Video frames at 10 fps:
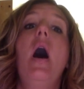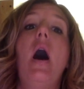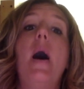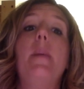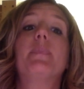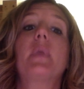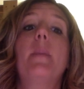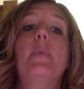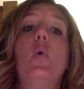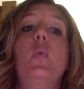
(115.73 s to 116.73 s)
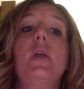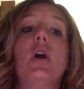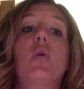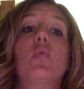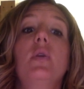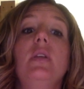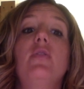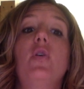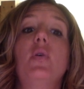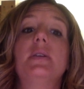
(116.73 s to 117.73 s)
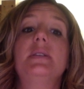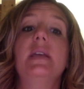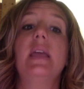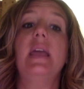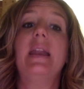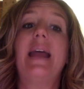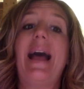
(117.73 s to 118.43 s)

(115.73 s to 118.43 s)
But we are really focusing in